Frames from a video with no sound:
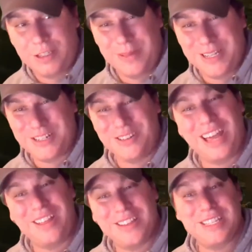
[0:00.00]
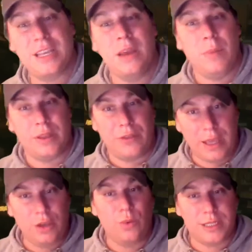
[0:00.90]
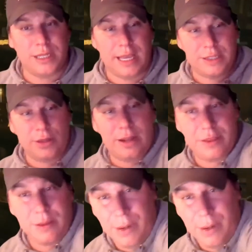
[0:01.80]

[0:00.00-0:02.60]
dimensional analysis, but the thing you want to cancel out at the